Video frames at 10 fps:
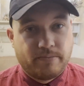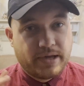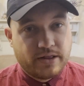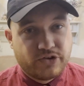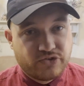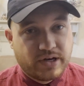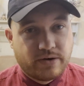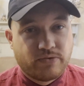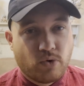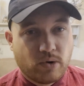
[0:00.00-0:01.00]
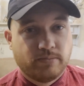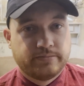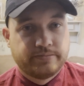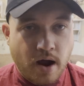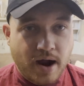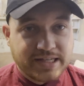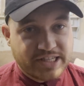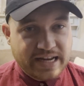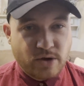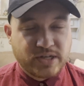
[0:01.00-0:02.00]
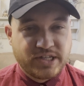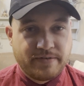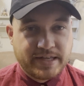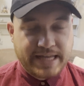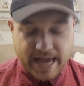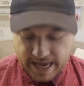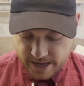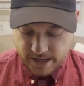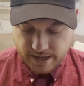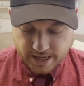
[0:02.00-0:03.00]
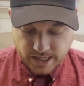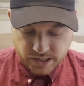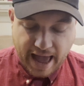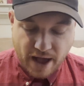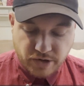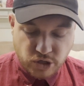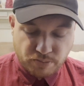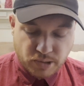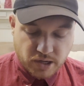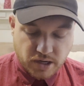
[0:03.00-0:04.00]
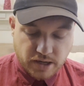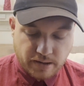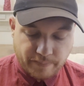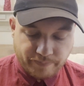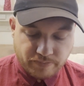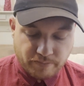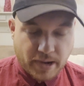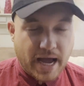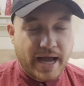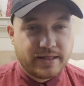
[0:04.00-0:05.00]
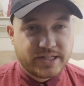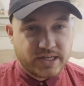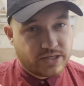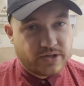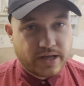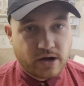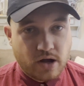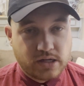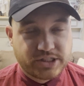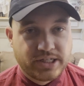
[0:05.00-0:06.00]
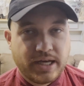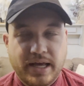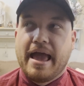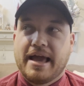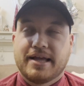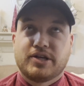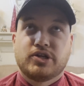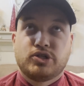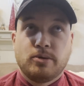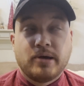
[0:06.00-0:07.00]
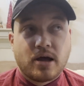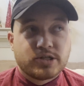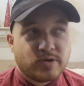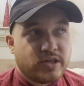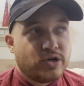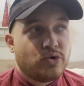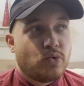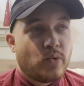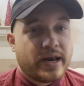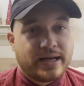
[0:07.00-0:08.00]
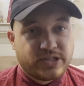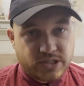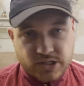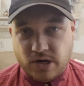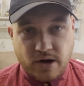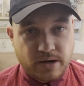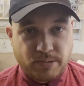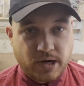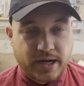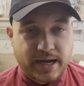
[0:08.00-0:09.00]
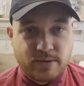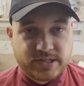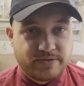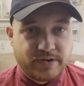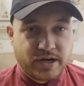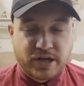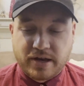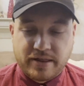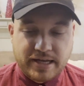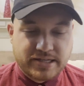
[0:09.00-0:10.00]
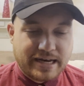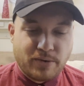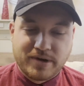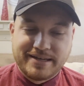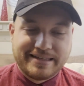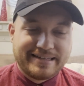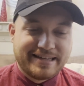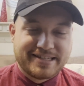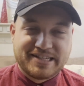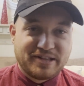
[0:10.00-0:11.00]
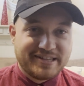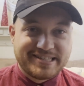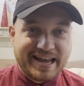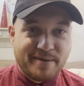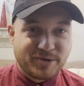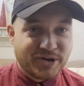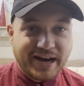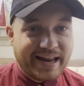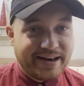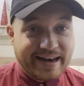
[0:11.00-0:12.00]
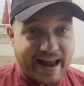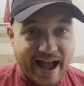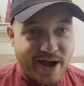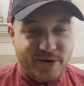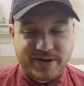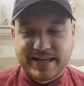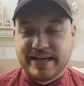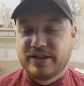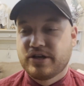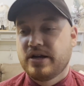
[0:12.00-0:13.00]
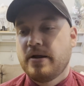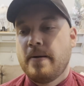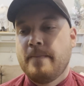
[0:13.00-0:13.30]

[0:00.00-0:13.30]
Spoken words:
illustrated form. All right, second question of the day is, how do you bird by listening to their calls? And to be honest with you, when I started birding, I wasn't very good at this, and I wouldn't necessarily say I'm good at it now either,